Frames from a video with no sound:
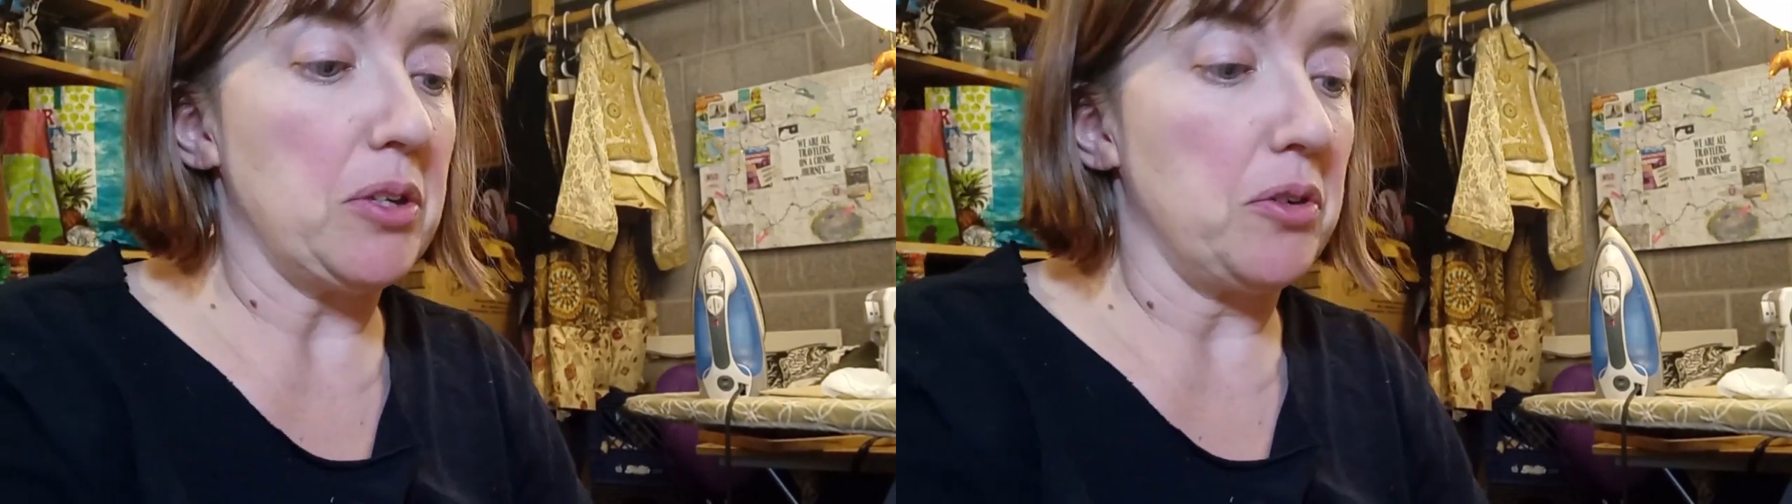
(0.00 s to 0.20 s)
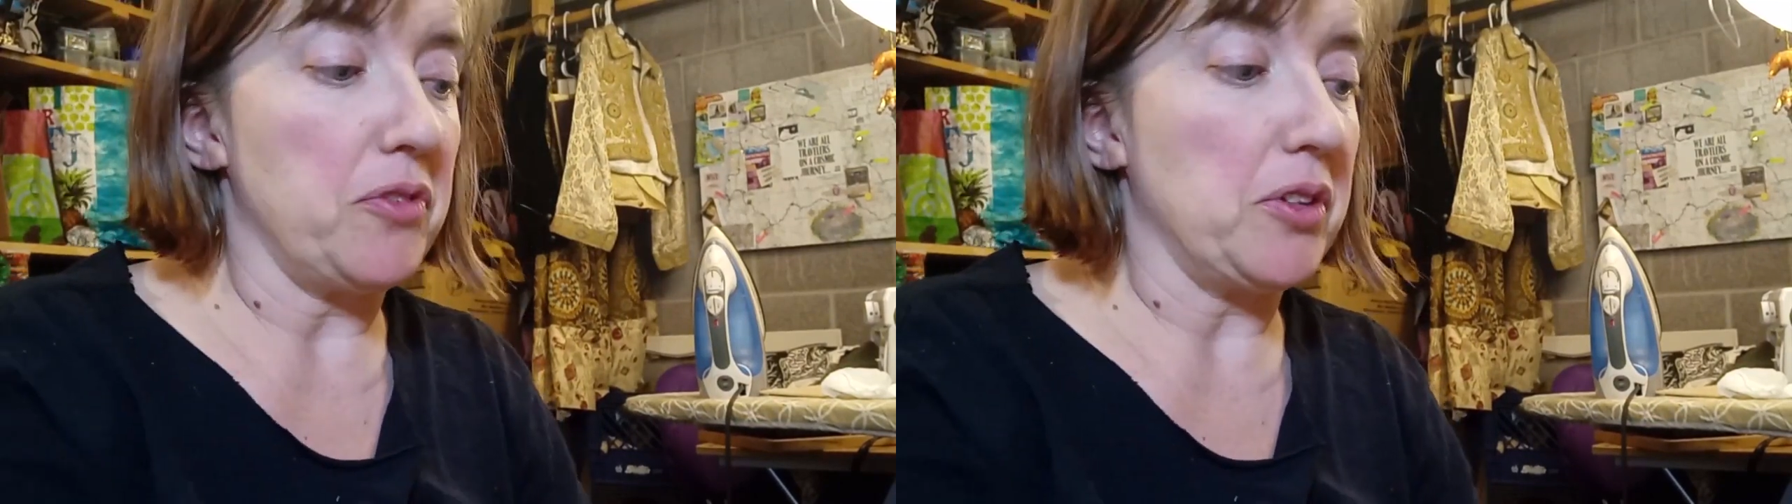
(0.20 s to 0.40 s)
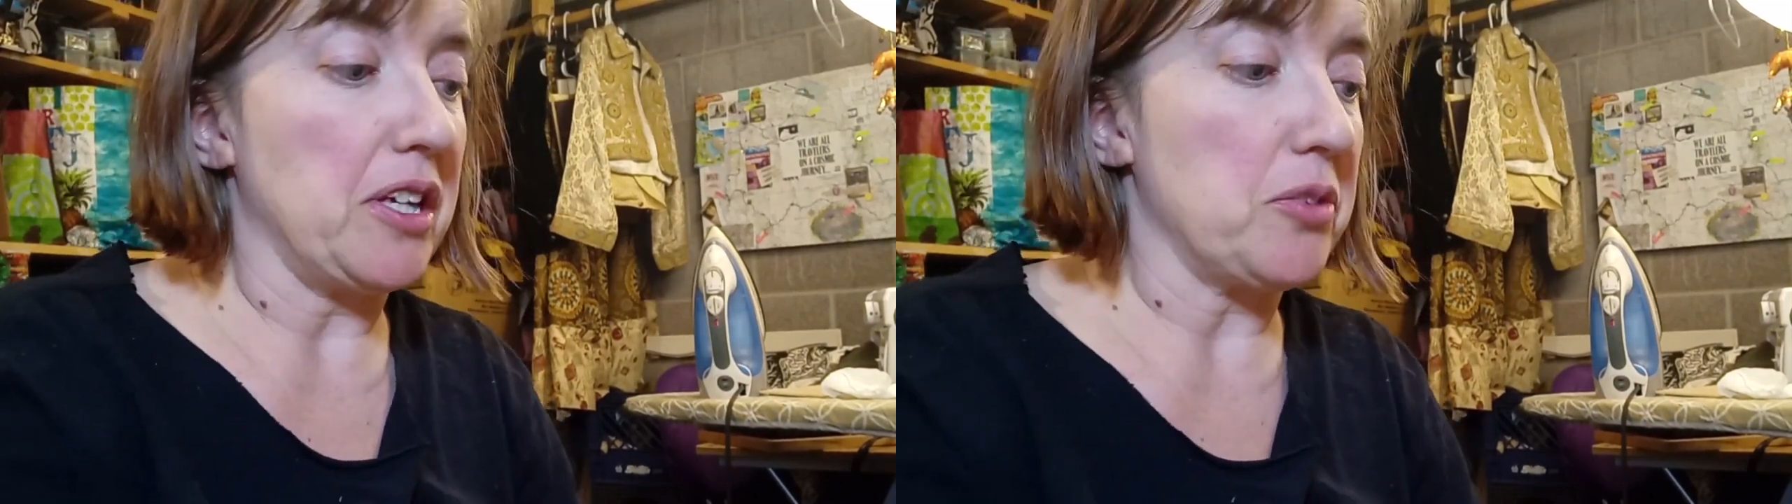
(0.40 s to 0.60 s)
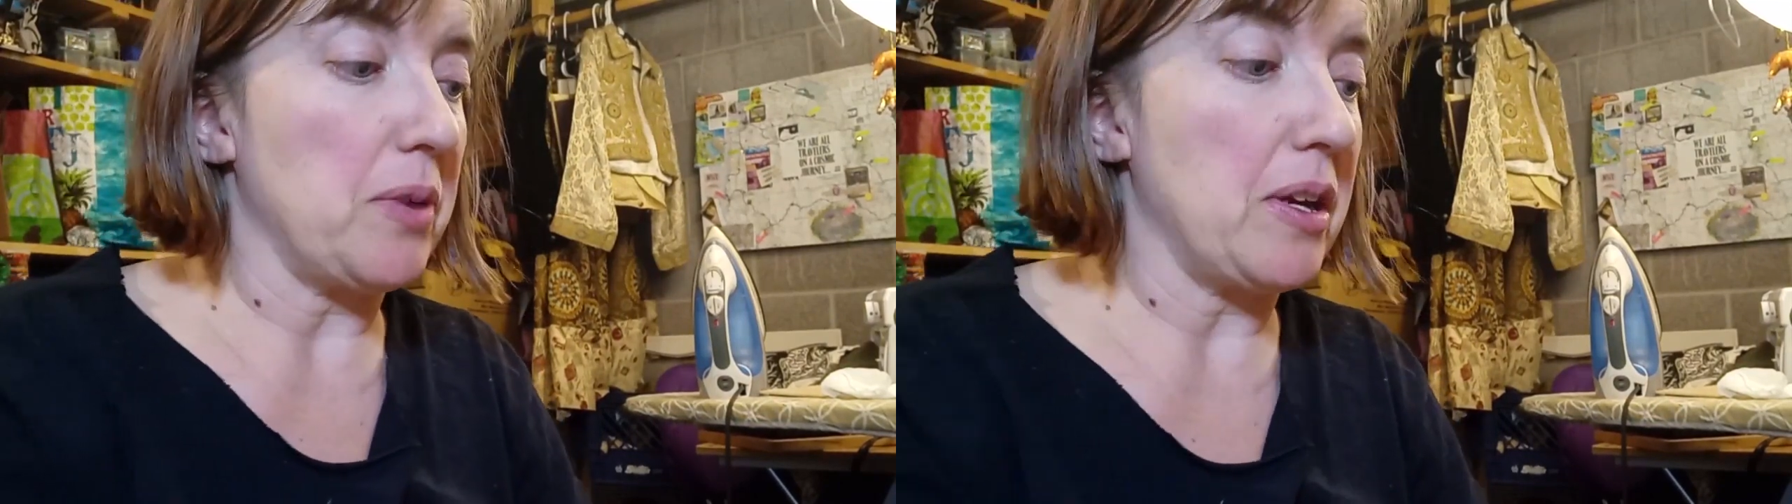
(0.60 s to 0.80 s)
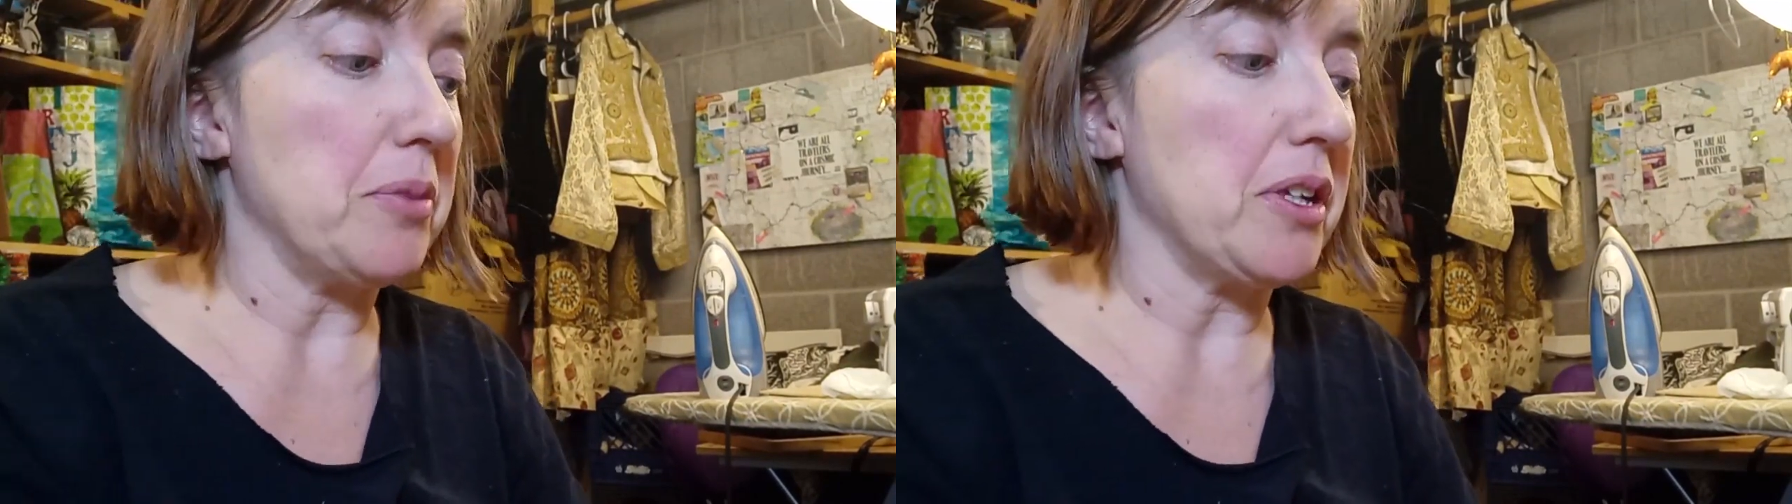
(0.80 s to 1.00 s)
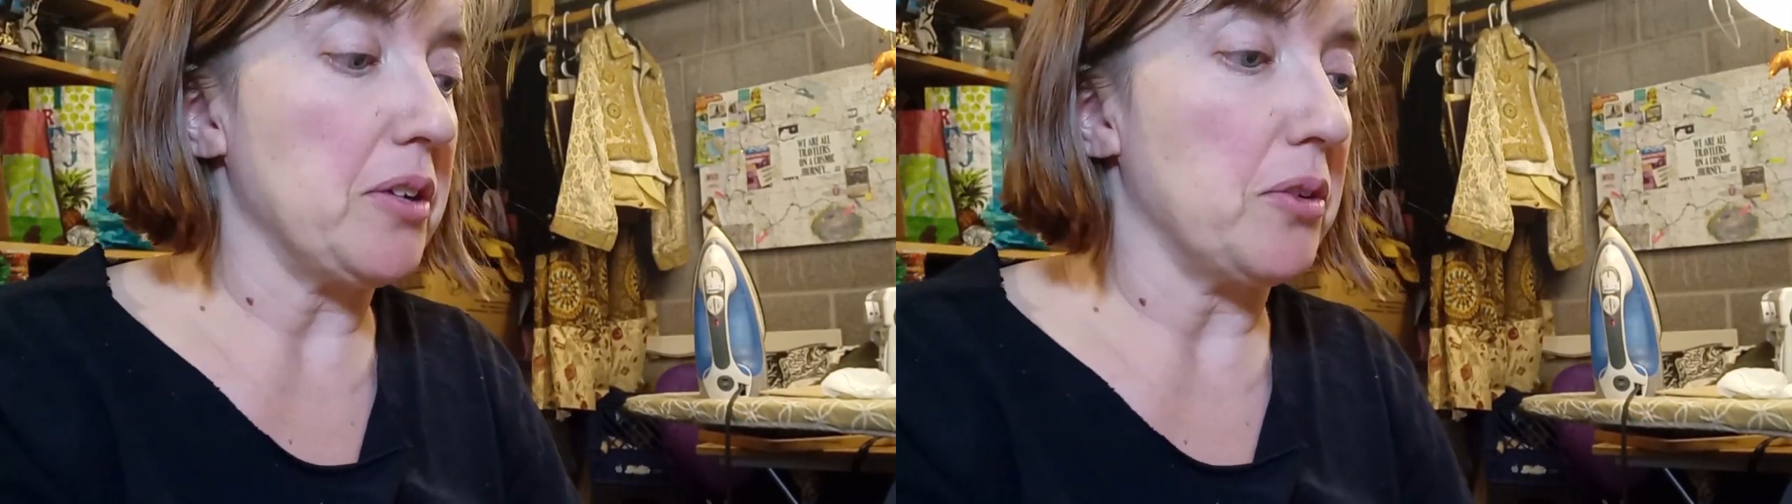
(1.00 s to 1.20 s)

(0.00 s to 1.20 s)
know if you liked rambling